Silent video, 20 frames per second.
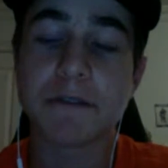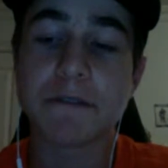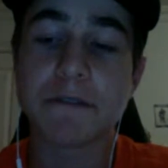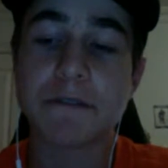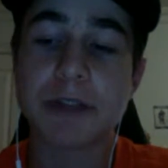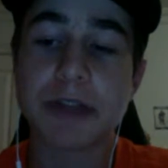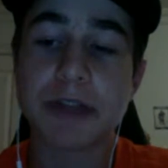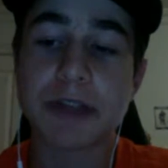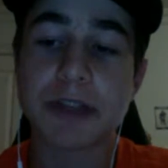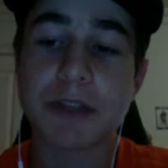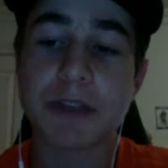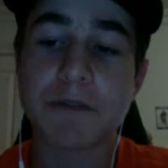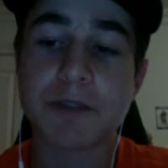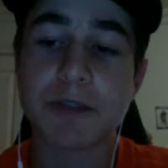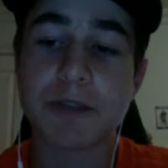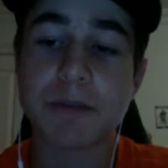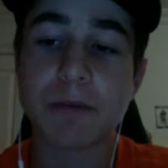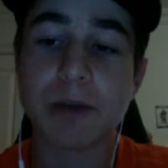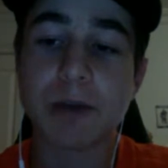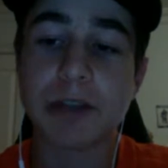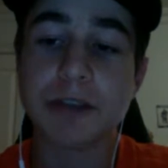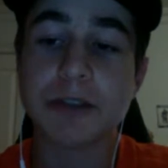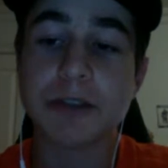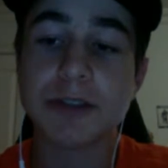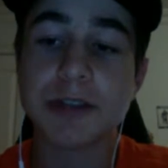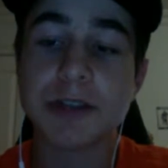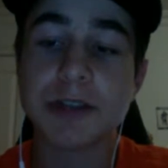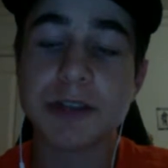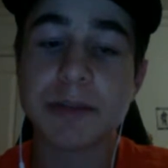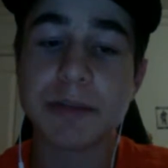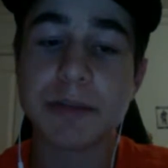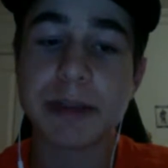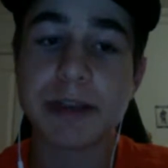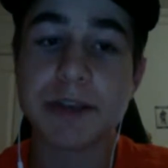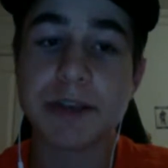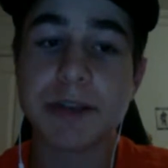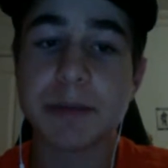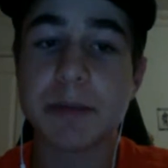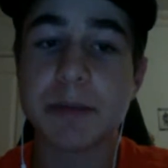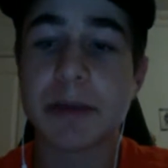50 to 70 points a season
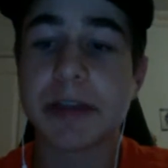because he's been